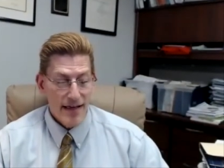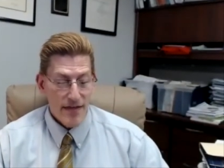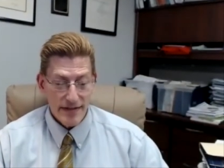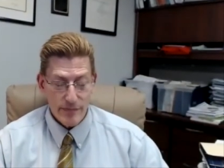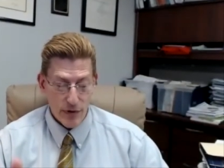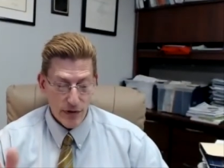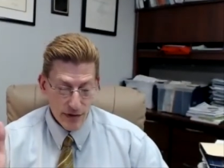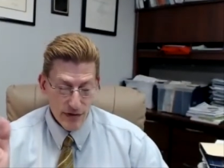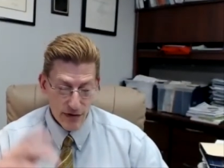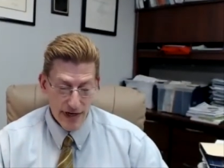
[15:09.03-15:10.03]
this
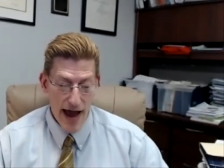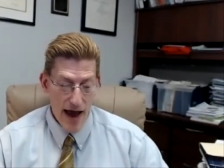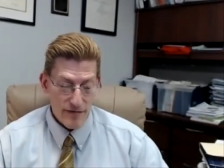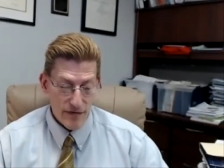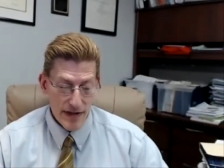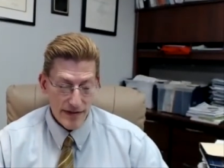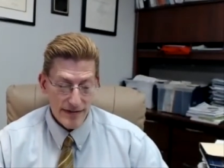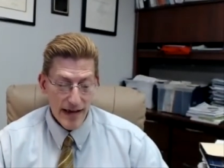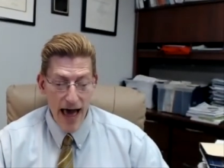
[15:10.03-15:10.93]
producer conference